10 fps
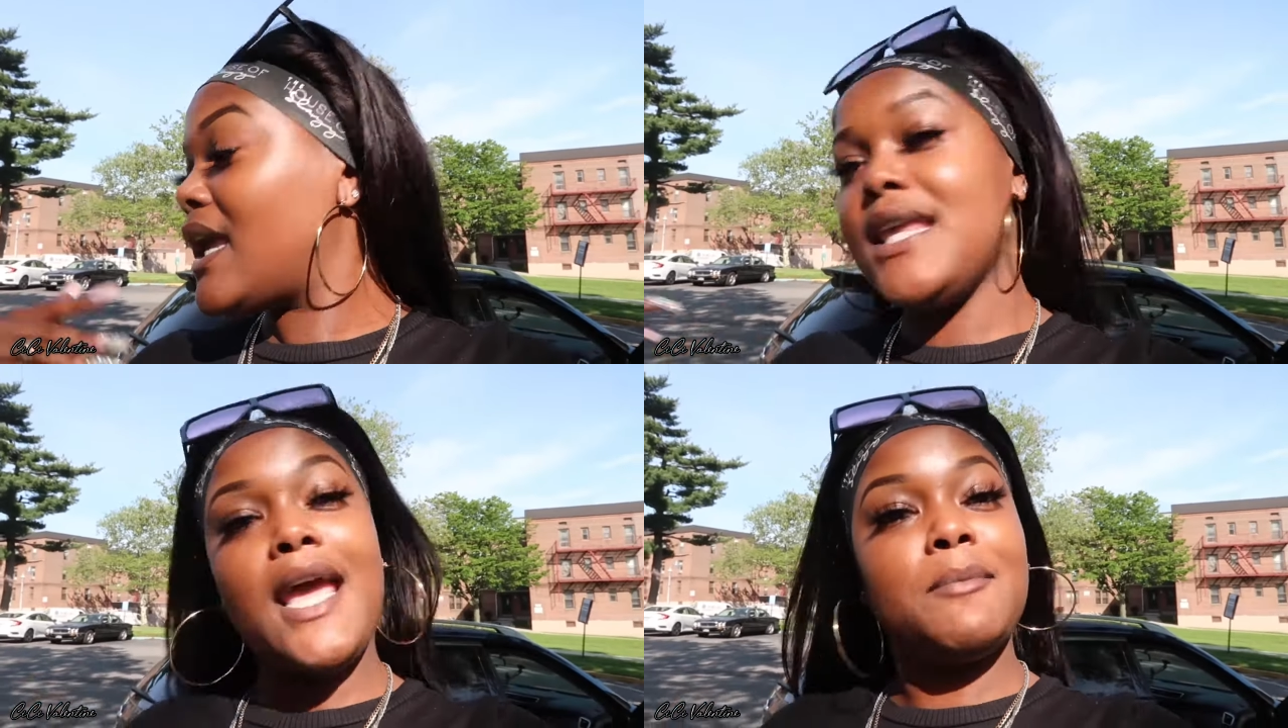
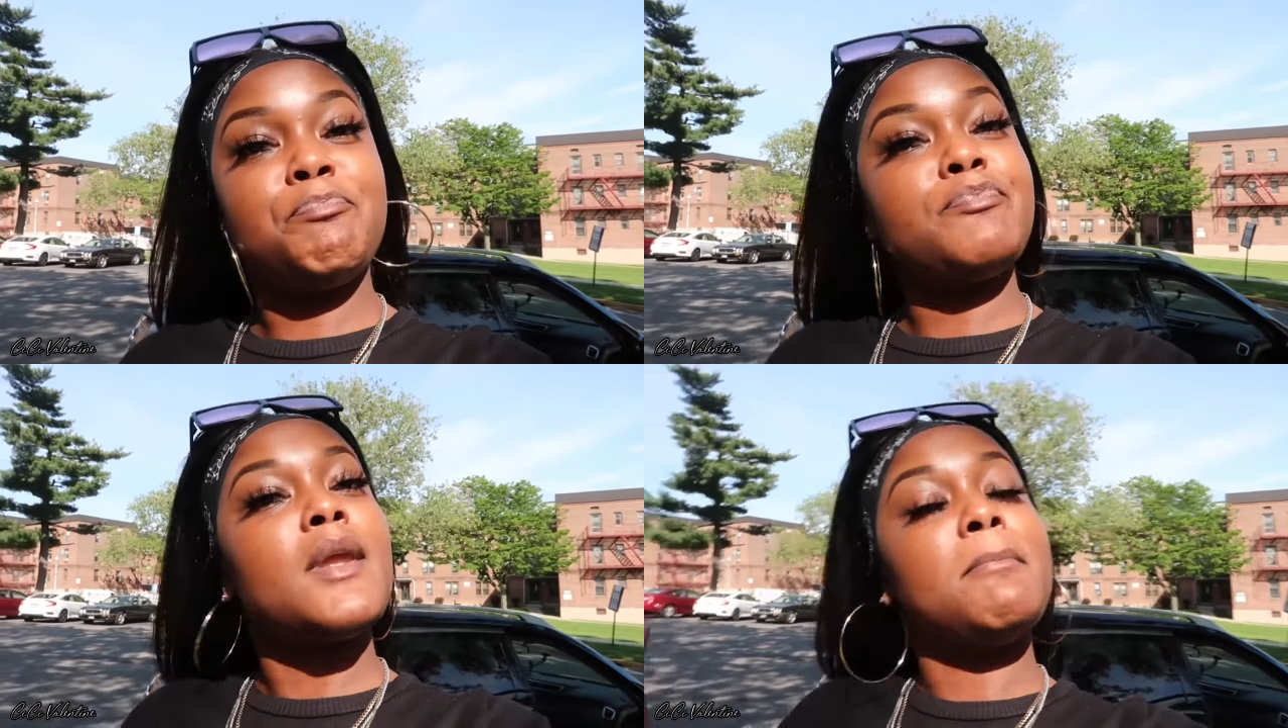yeah,
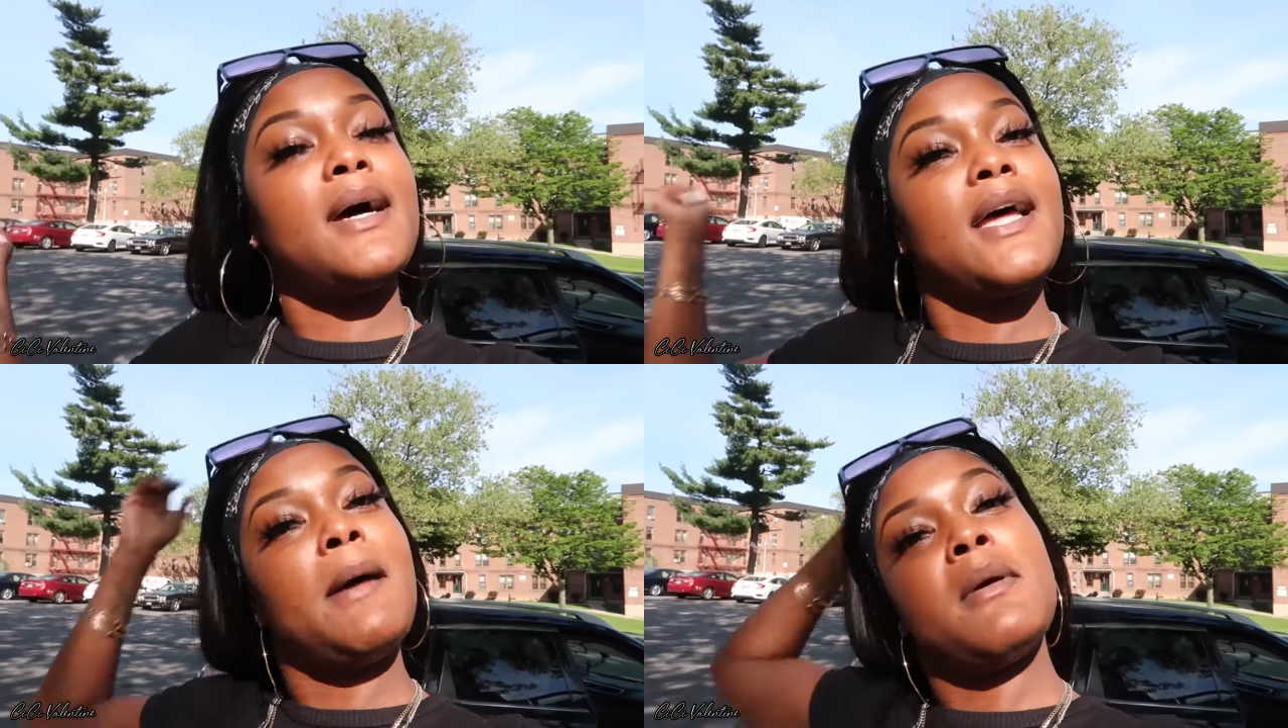
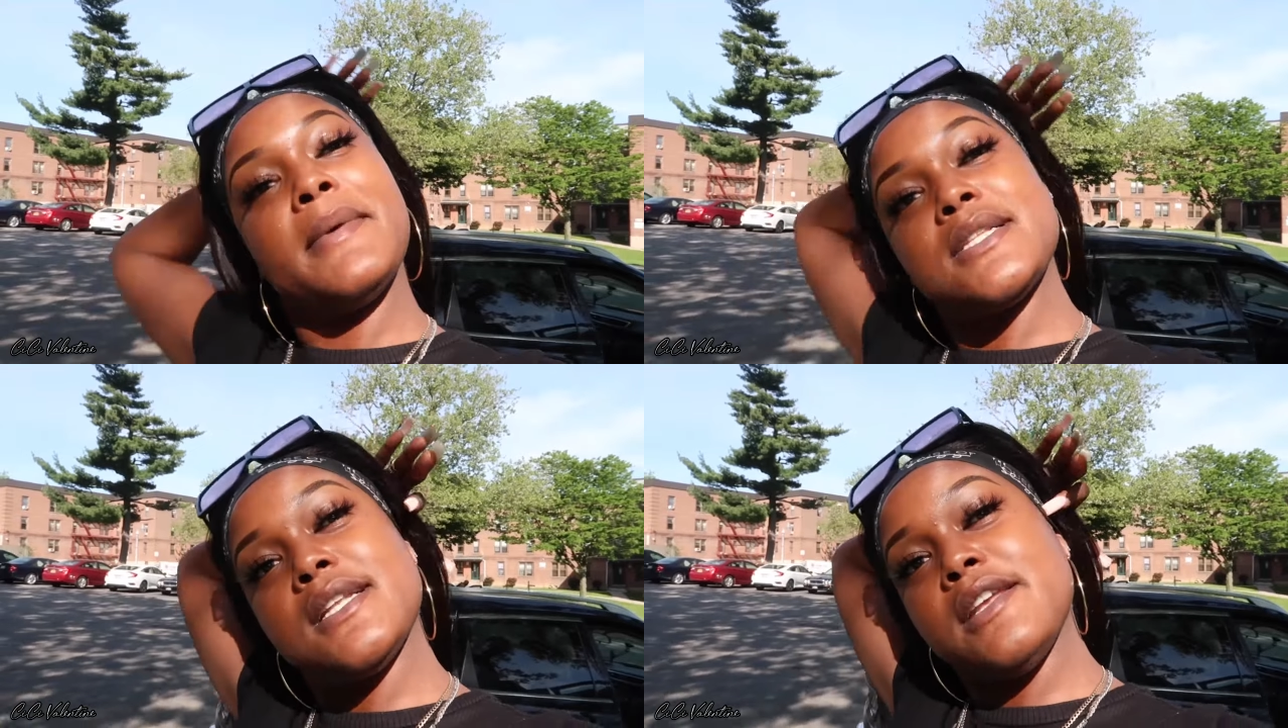but I'm
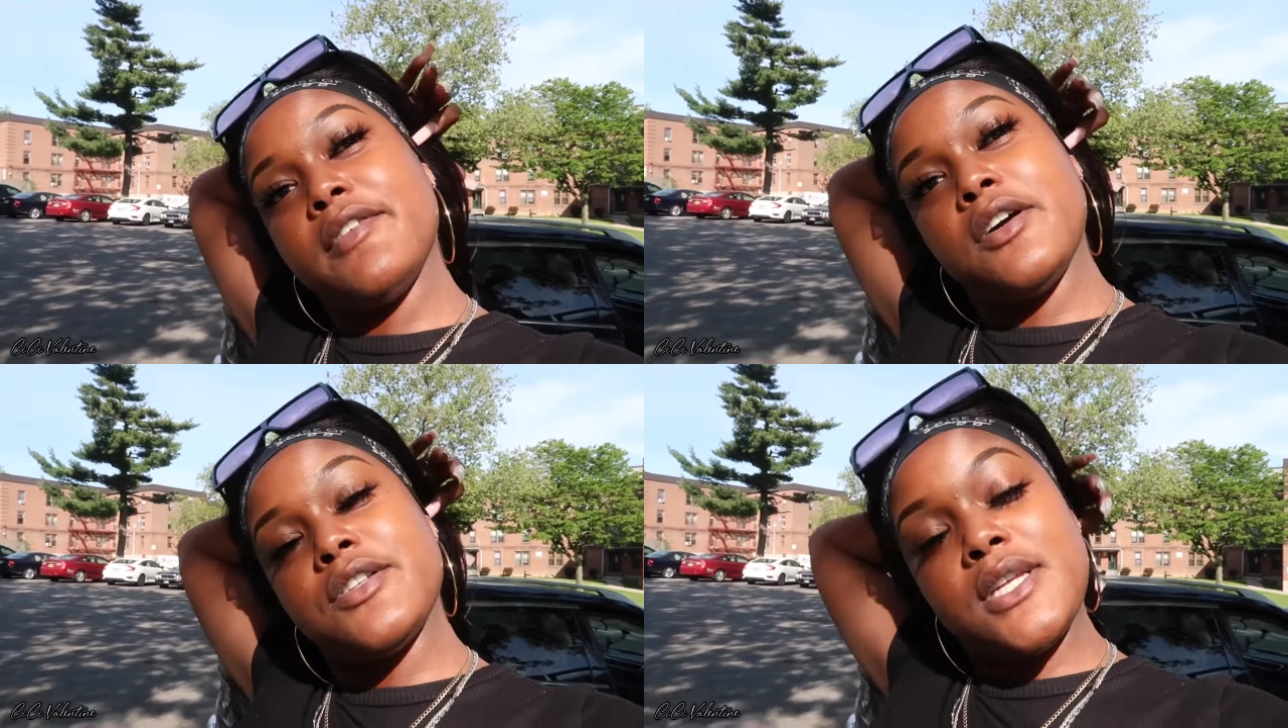about to leave
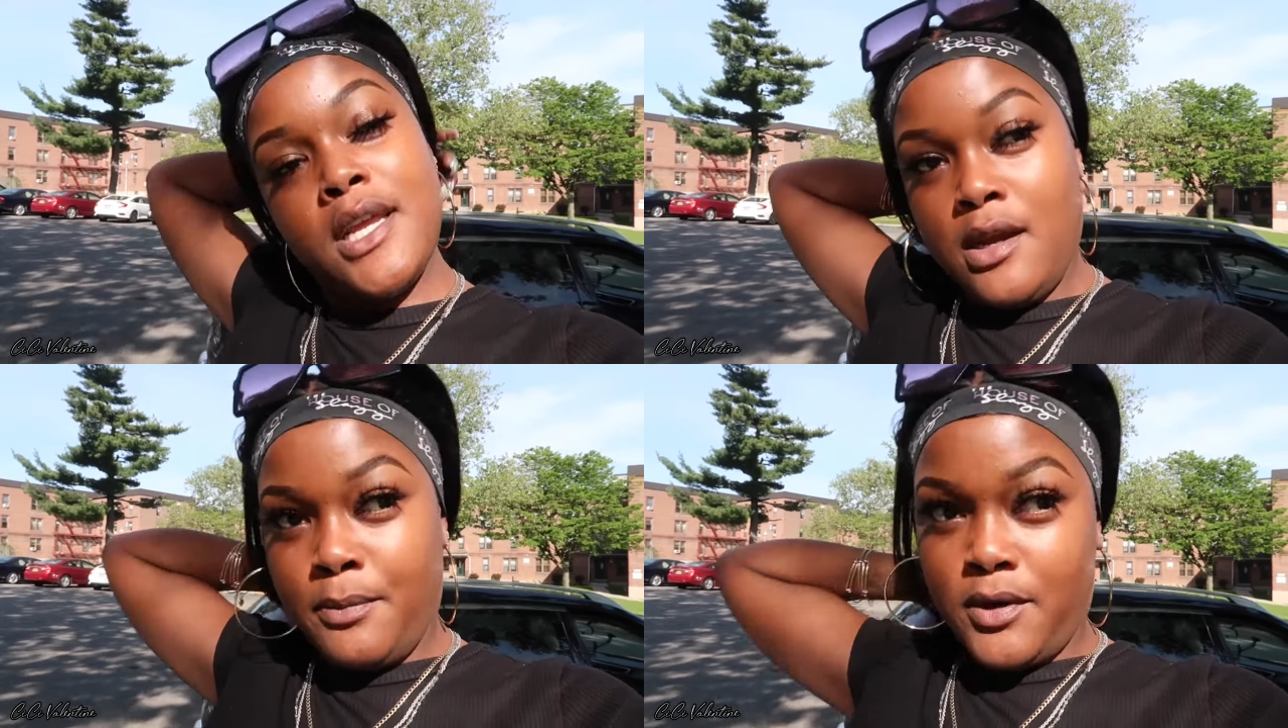and go to the
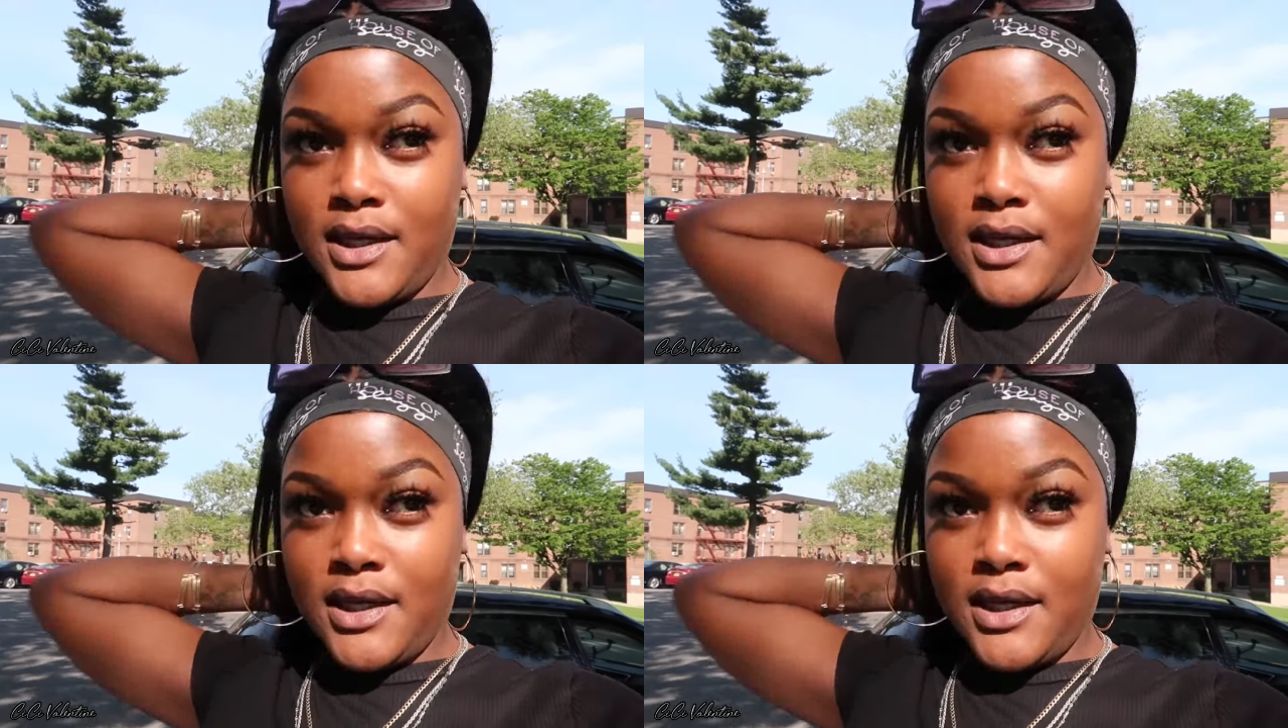airport.